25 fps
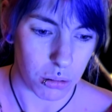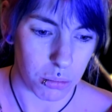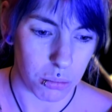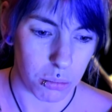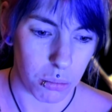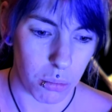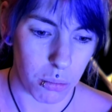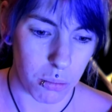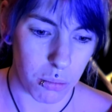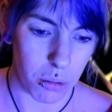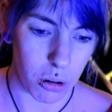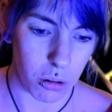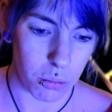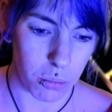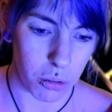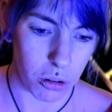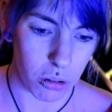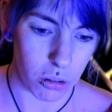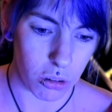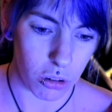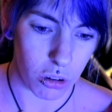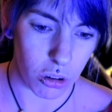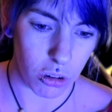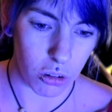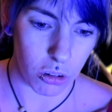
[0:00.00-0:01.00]

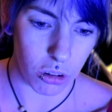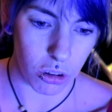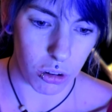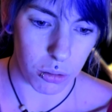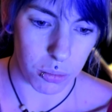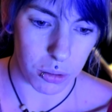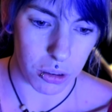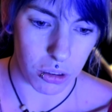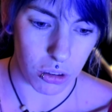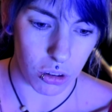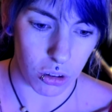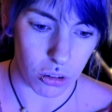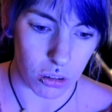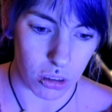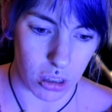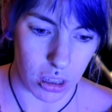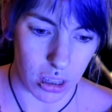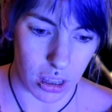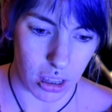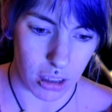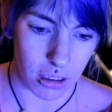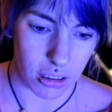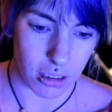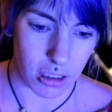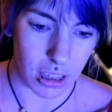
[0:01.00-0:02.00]
most YouTubers use it.
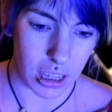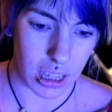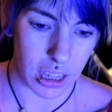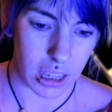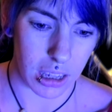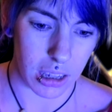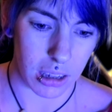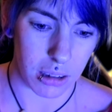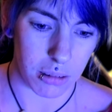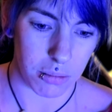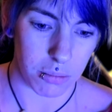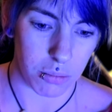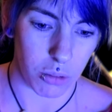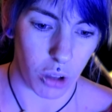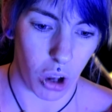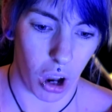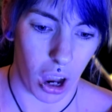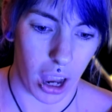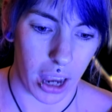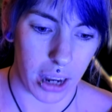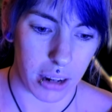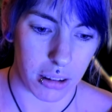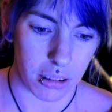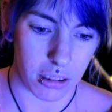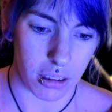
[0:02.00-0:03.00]
The
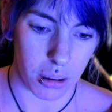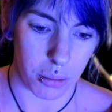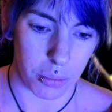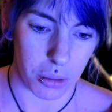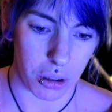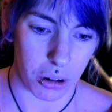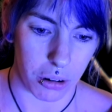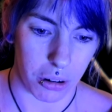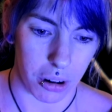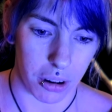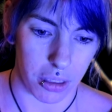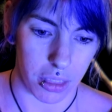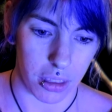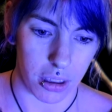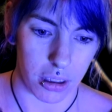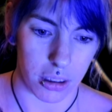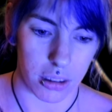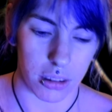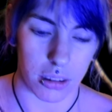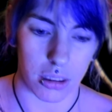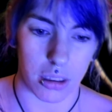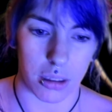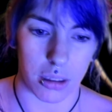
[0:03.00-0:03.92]
C9 something or other.